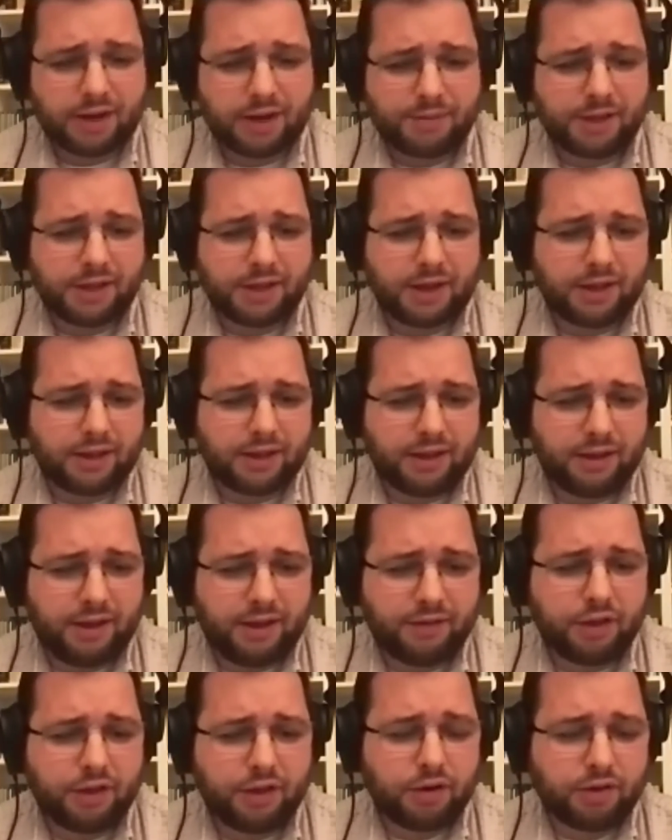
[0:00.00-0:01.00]
I mean, that,
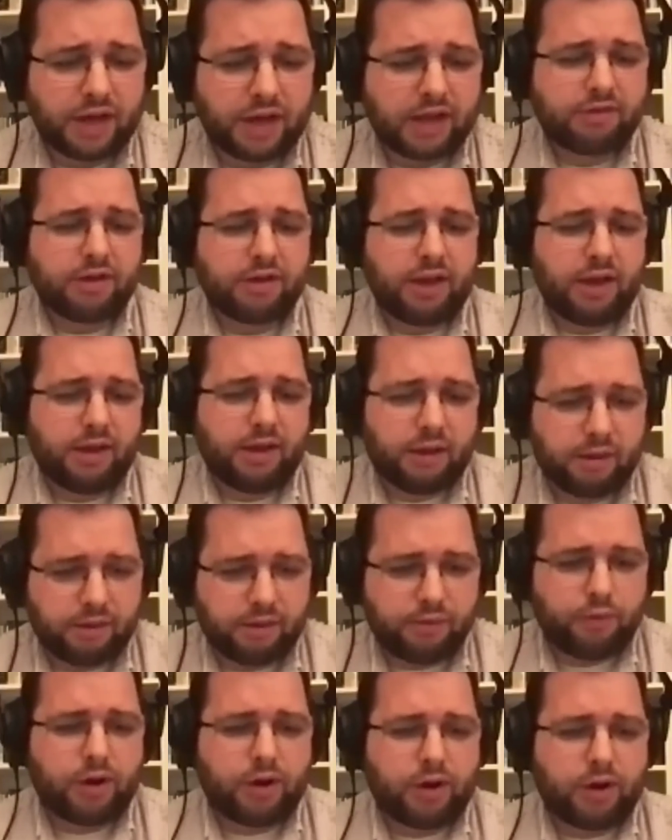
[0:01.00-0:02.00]
even though that's a
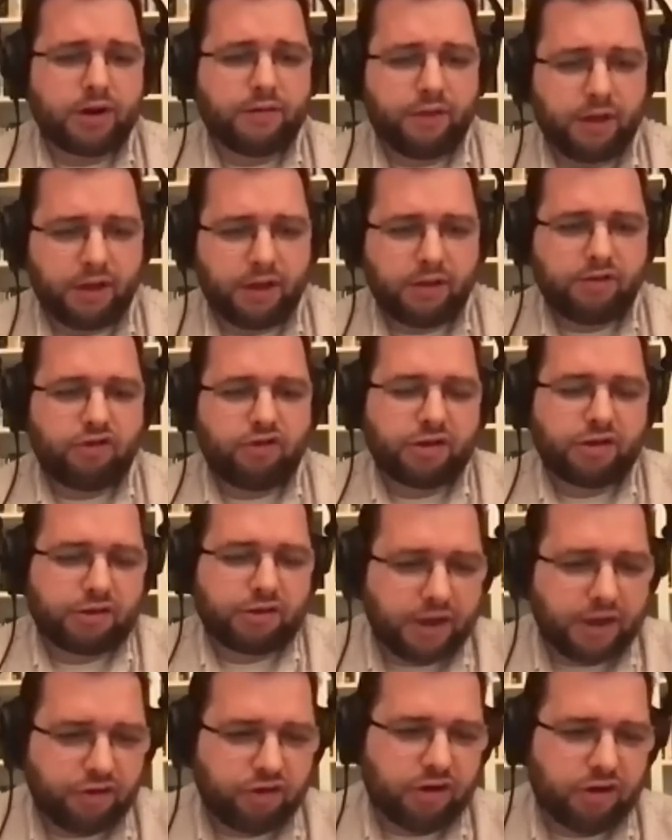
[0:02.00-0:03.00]
one of the
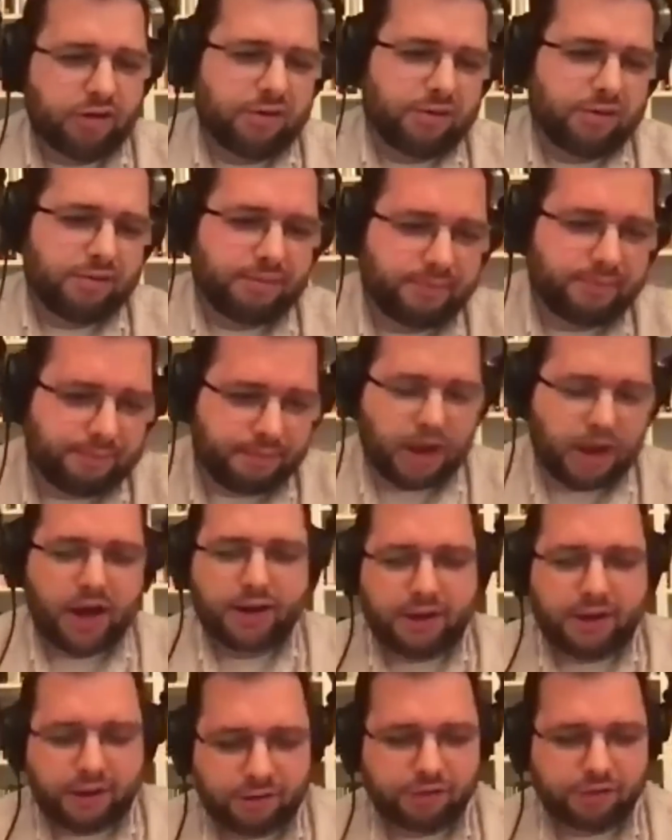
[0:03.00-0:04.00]
gestation
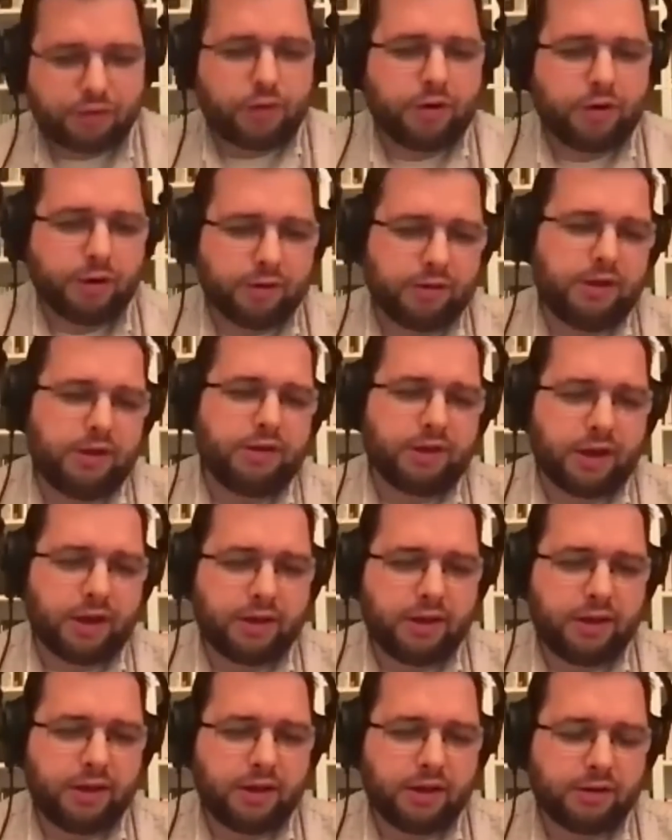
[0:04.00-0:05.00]
bodies for these
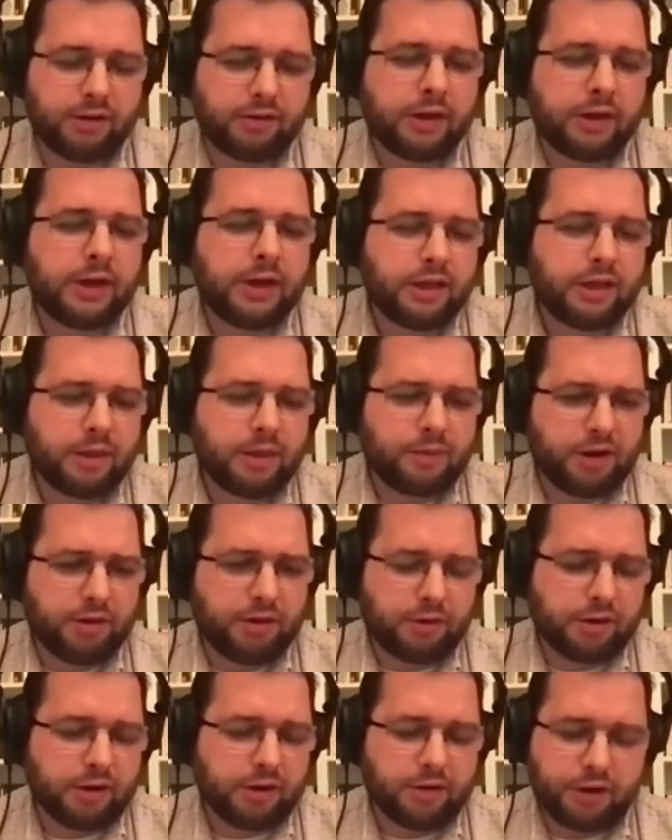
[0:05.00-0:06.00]
ideas, the
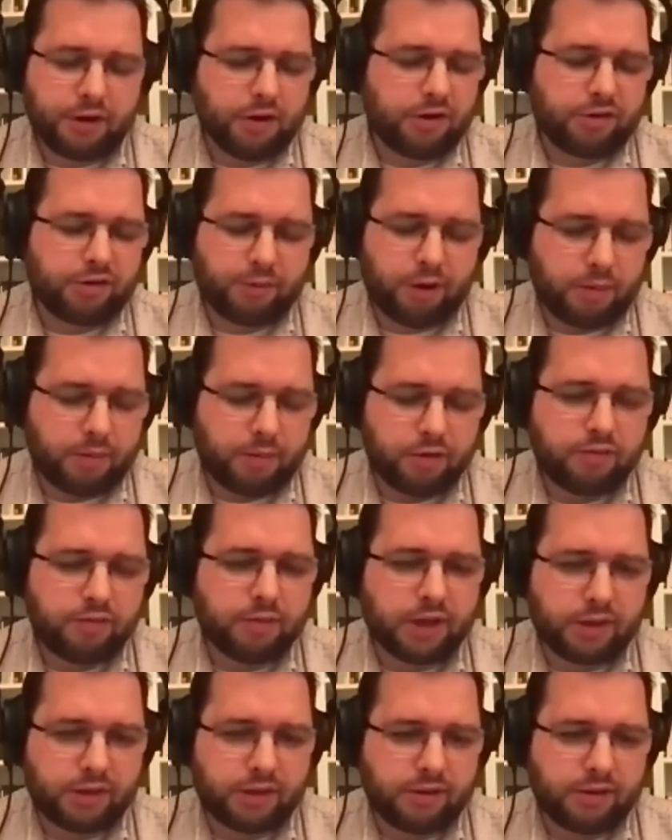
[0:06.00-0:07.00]
Brethren are a very small
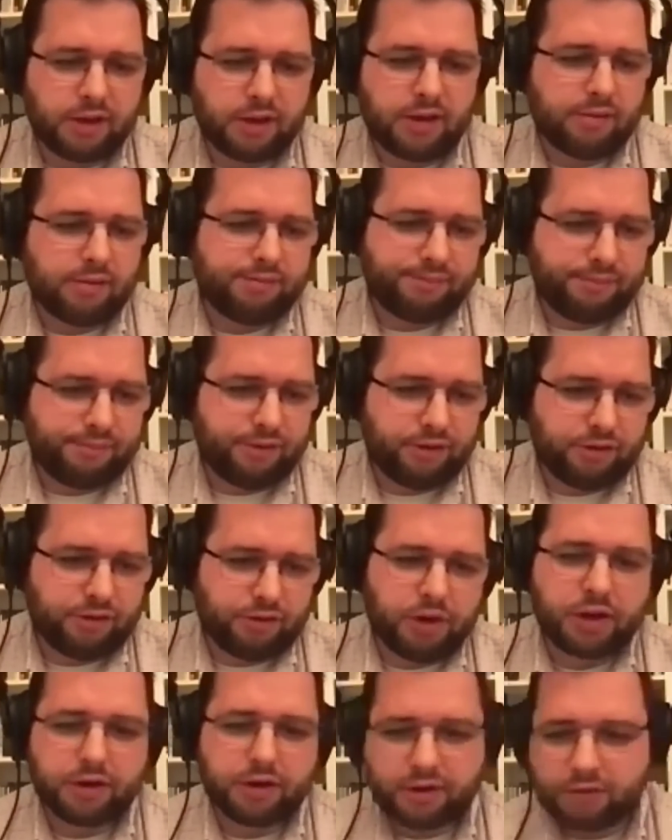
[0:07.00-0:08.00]
movement, uh,
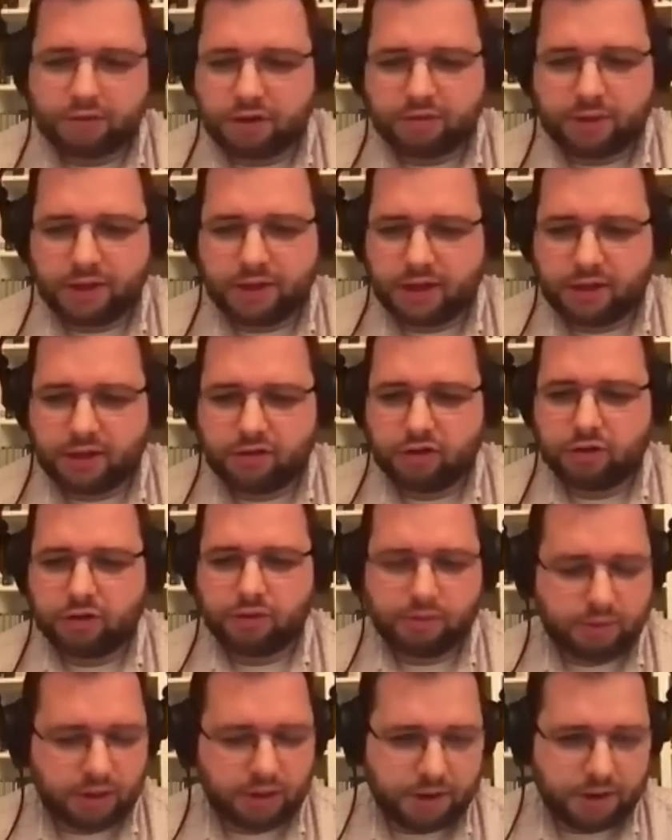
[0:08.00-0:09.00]
relatively speaking,
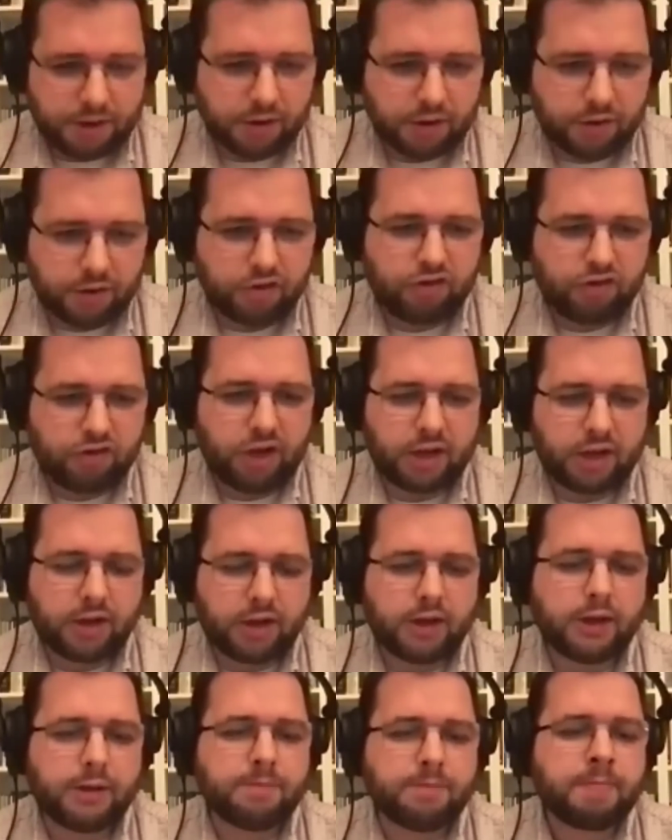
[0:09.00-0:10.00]
to American
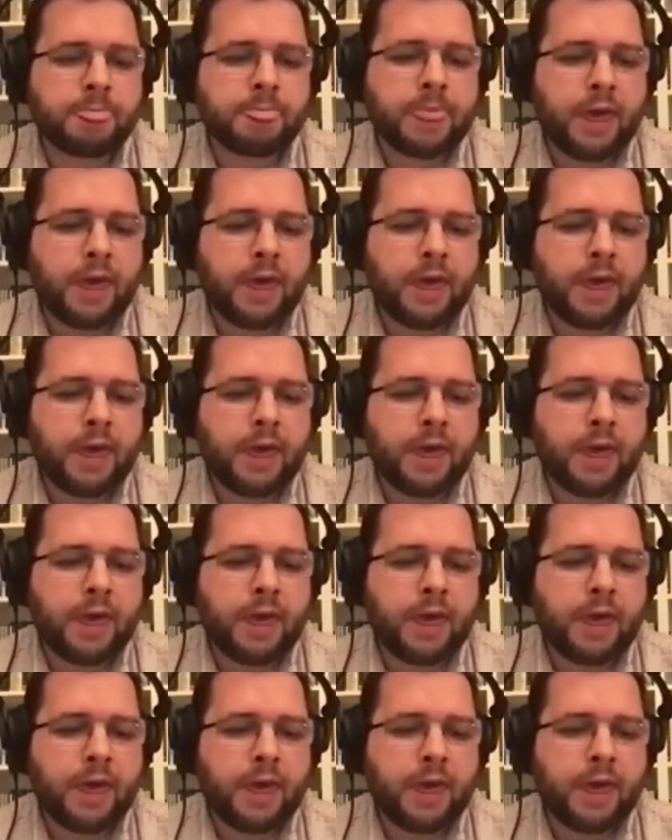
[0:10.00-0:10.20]
Christianity.